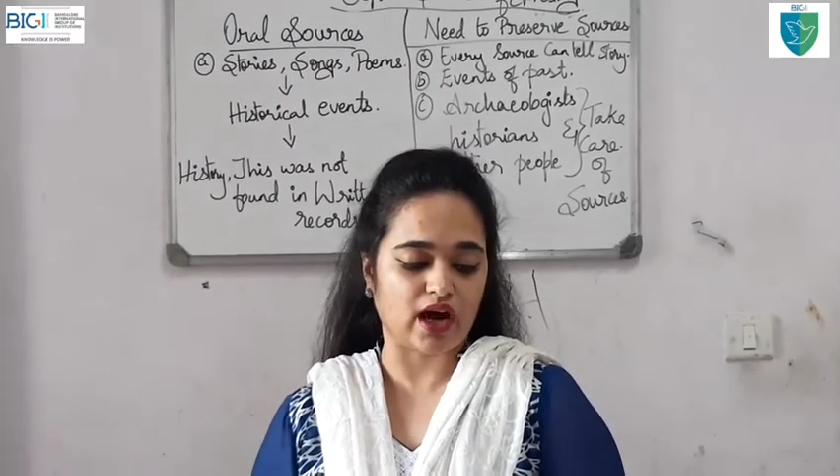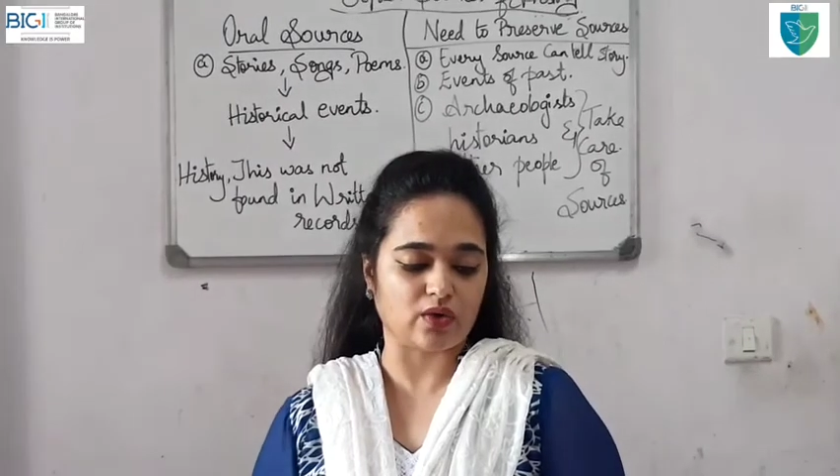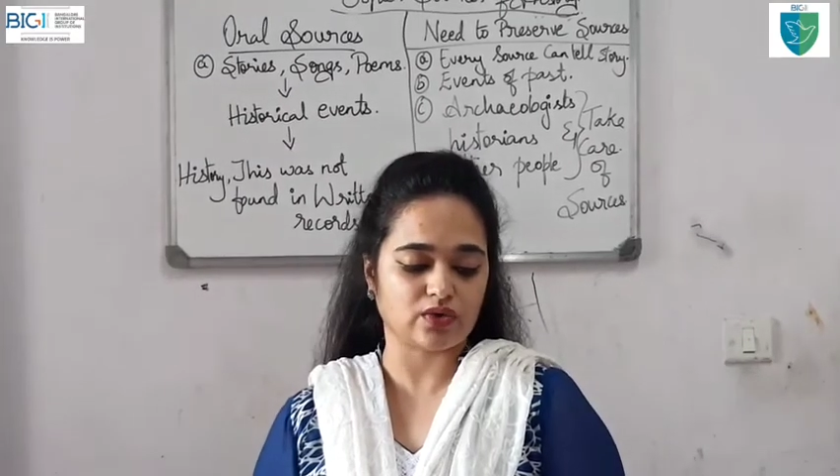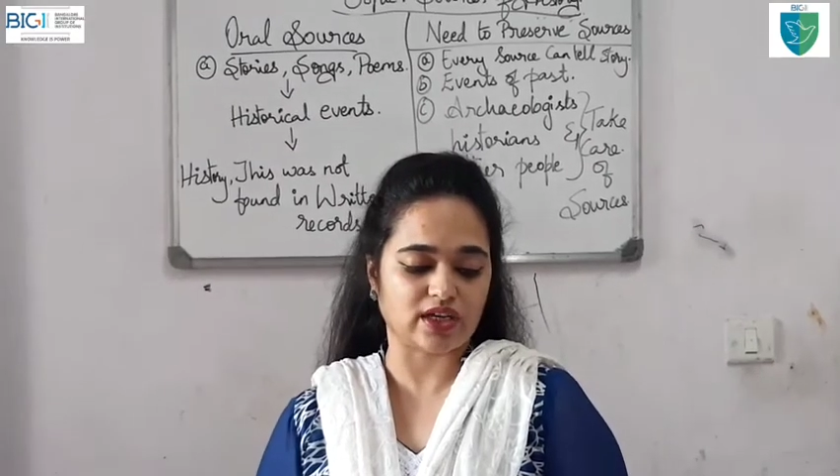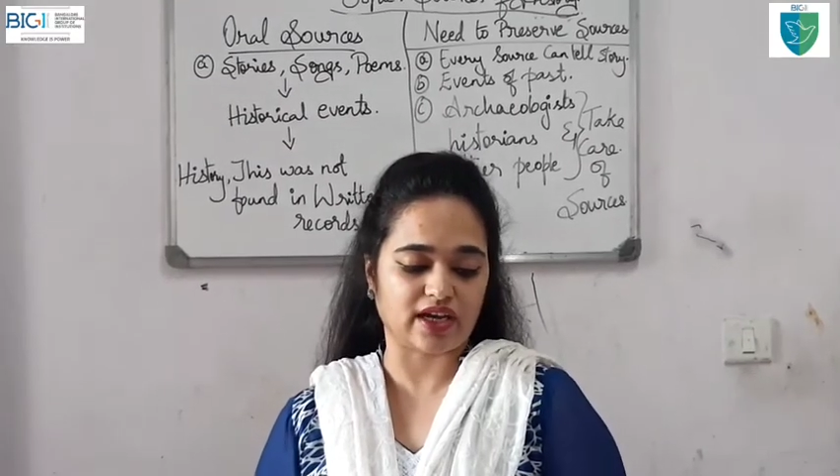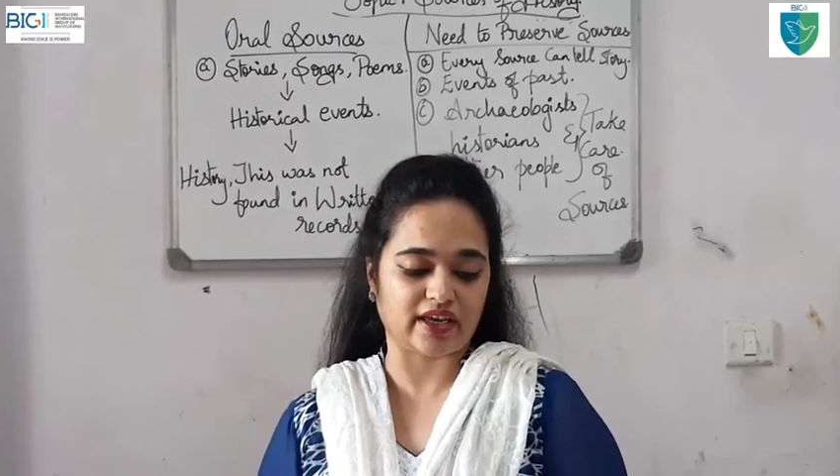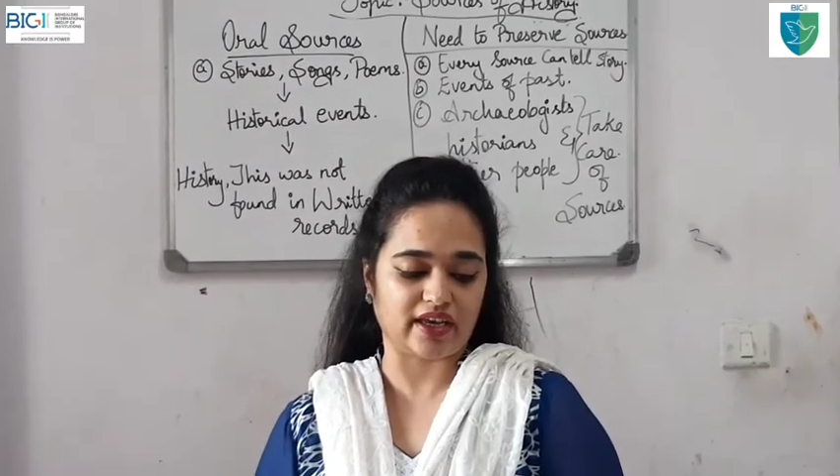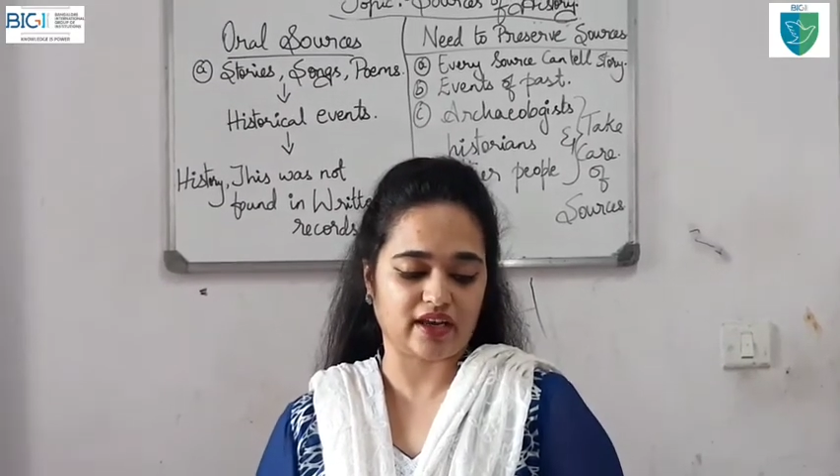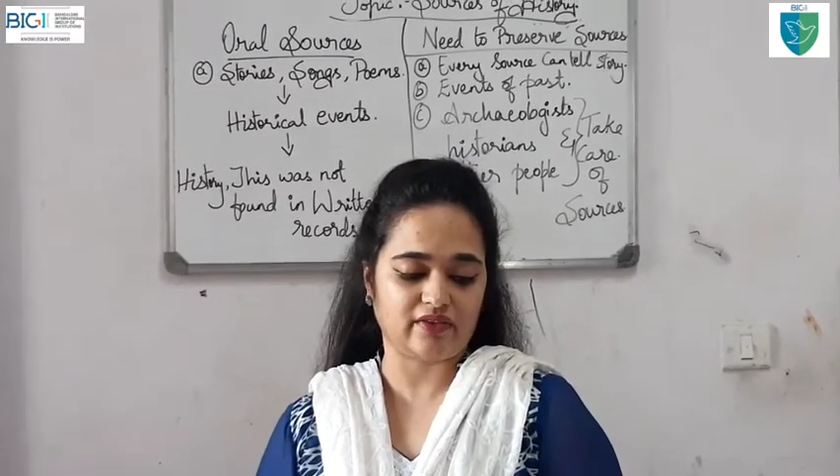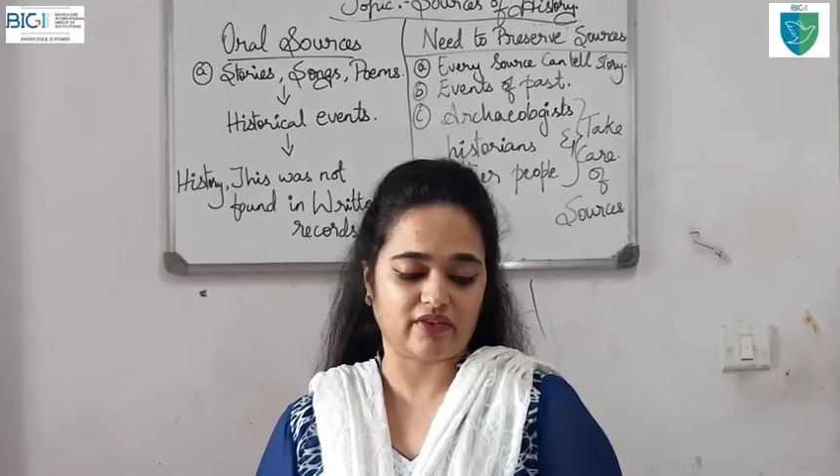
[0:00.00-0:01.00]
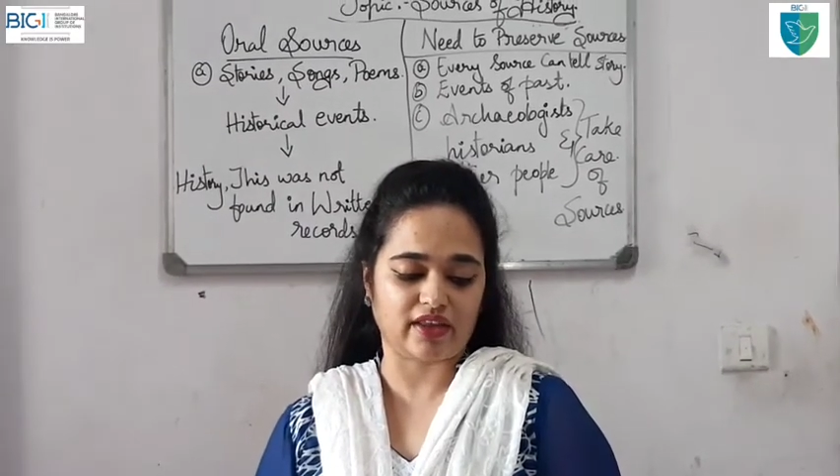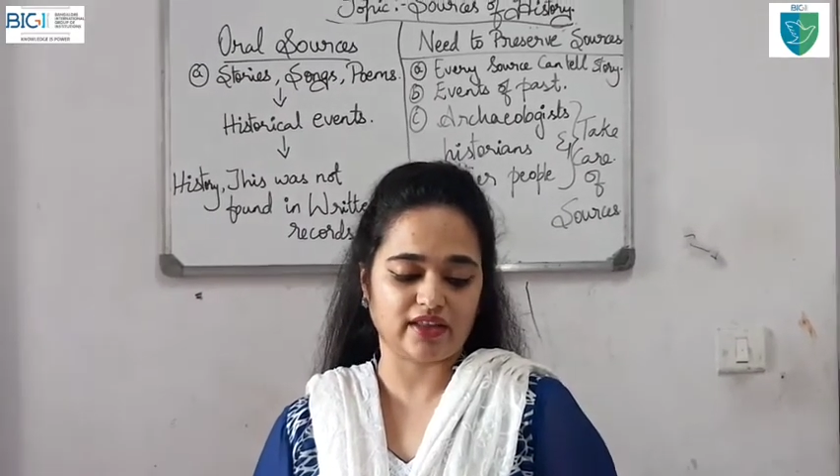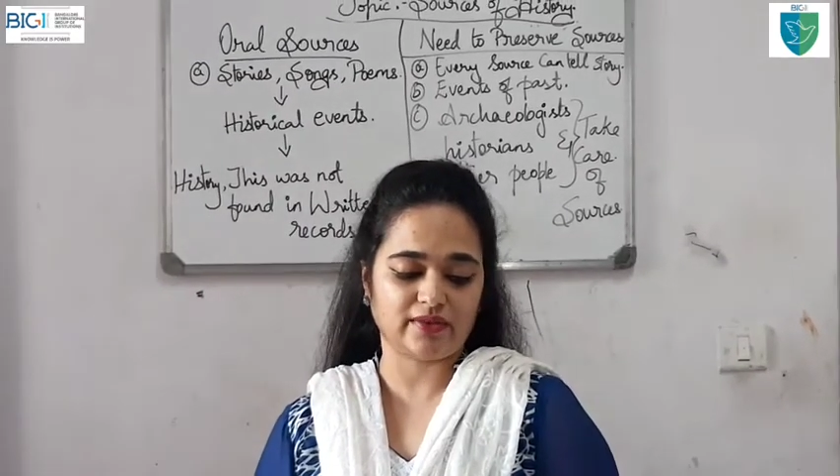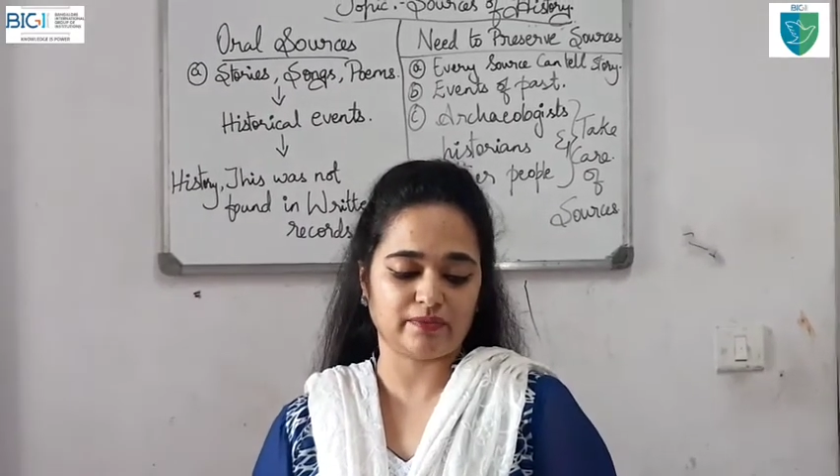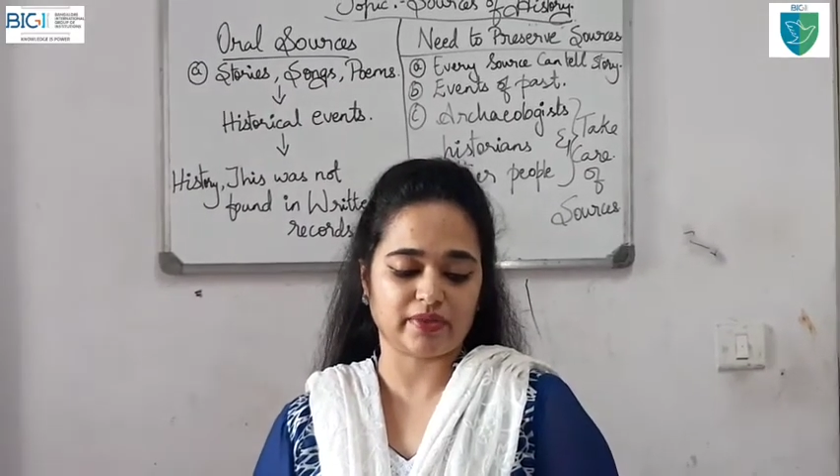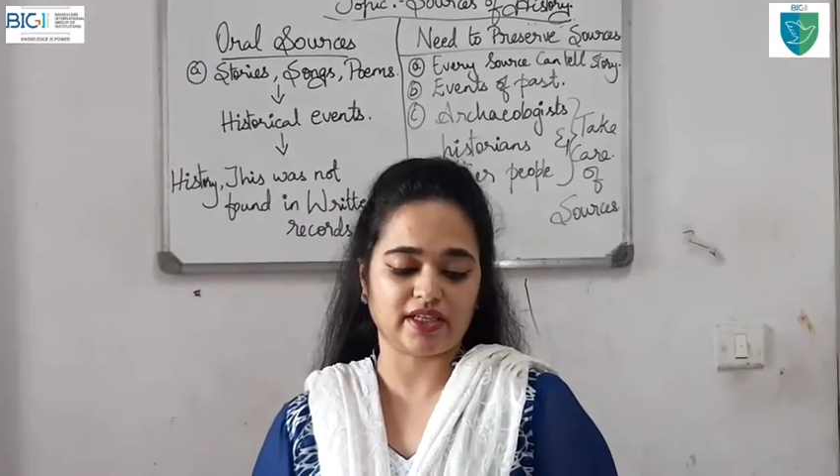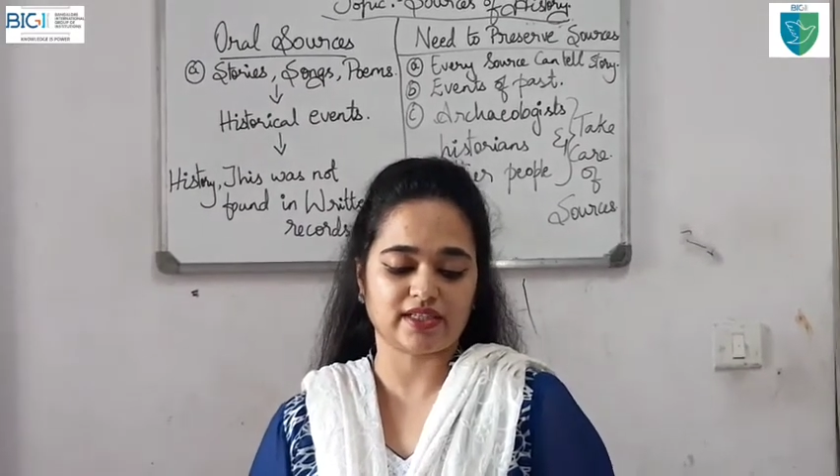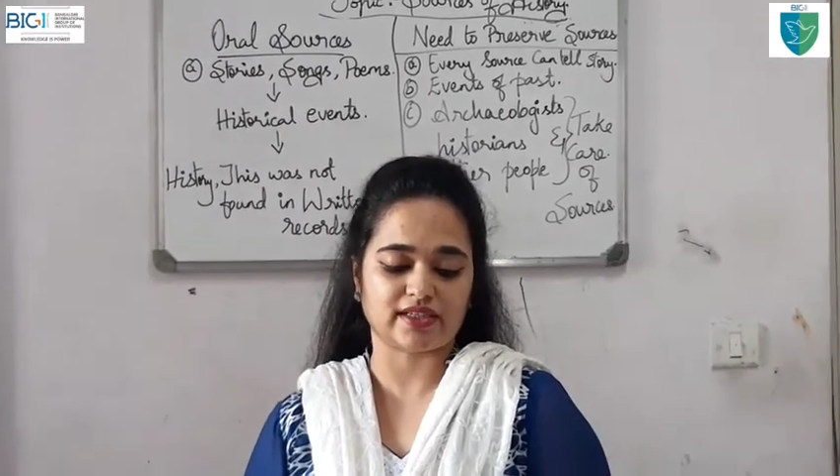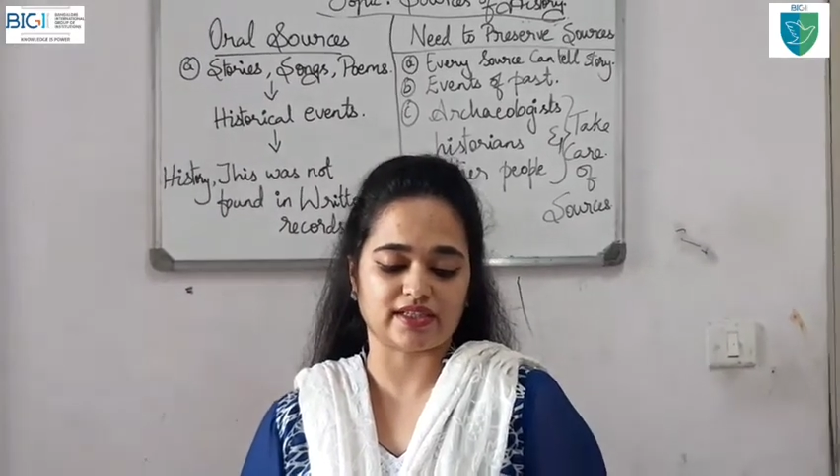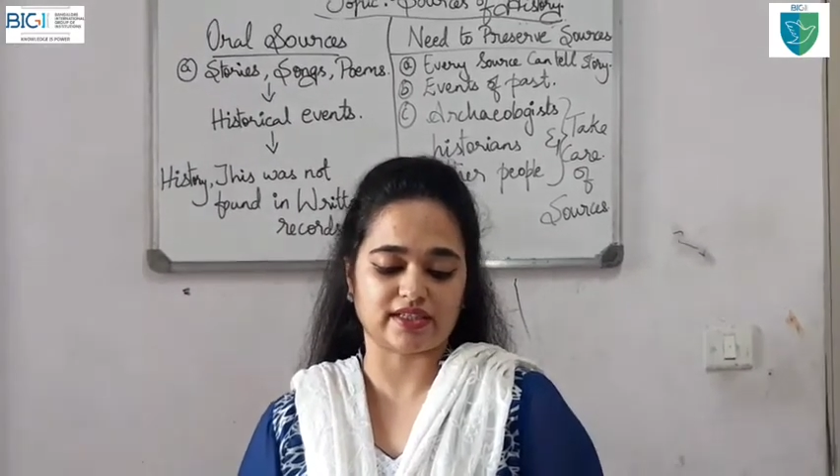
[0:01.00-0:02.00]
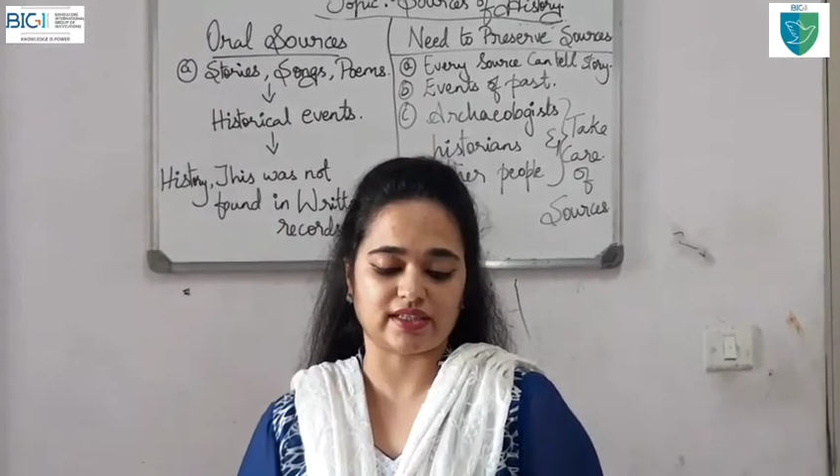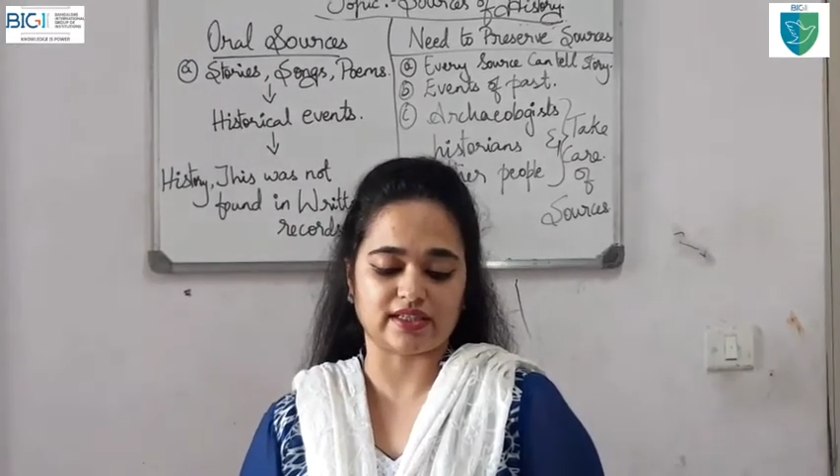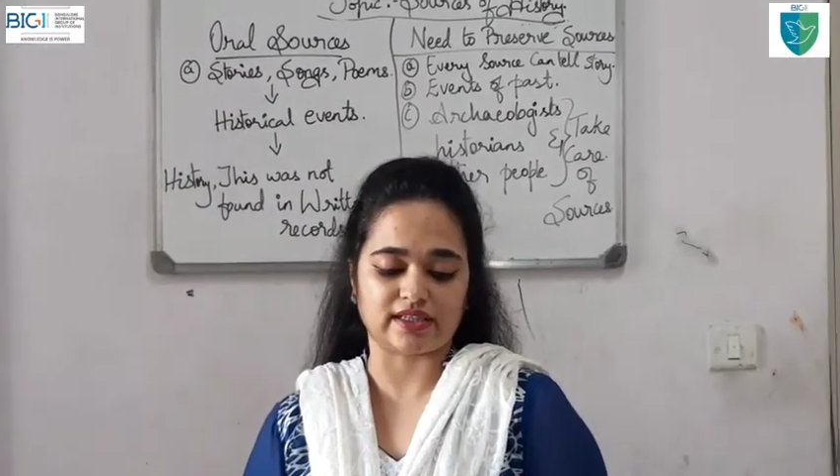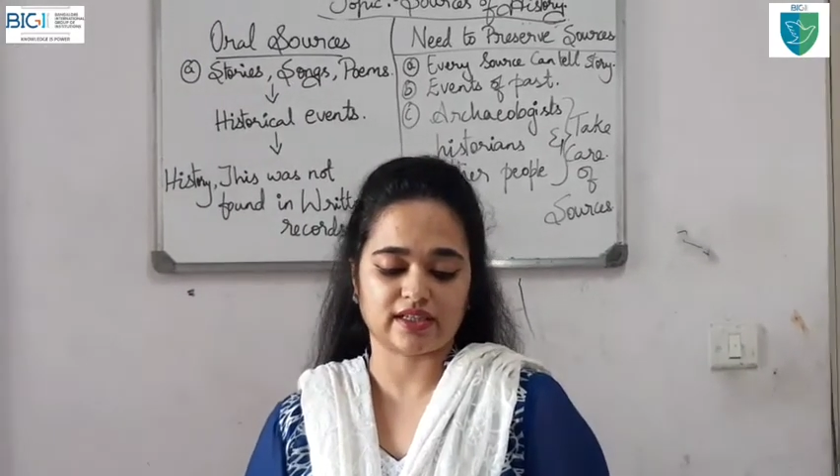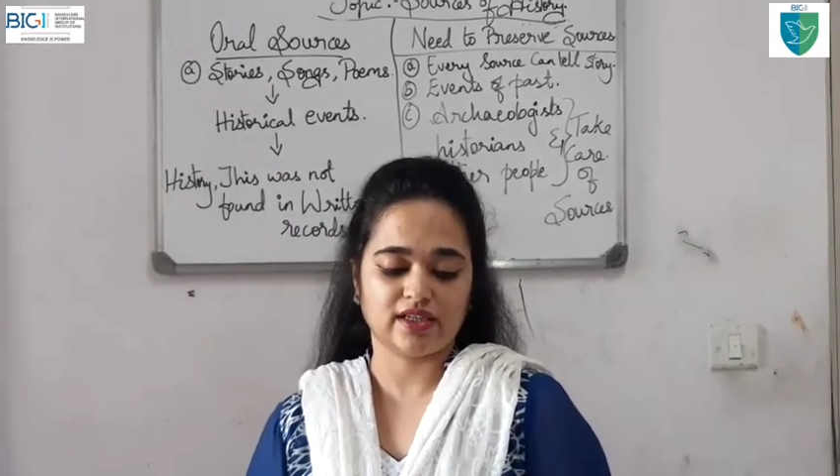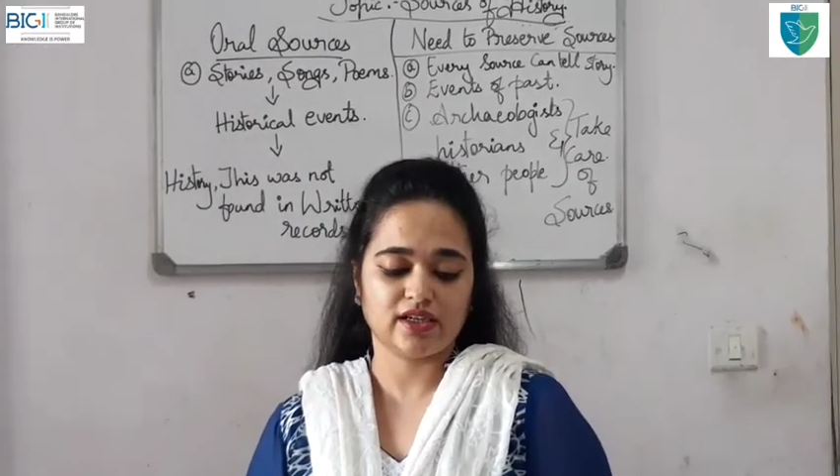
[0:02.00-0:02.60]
out again when peace returned.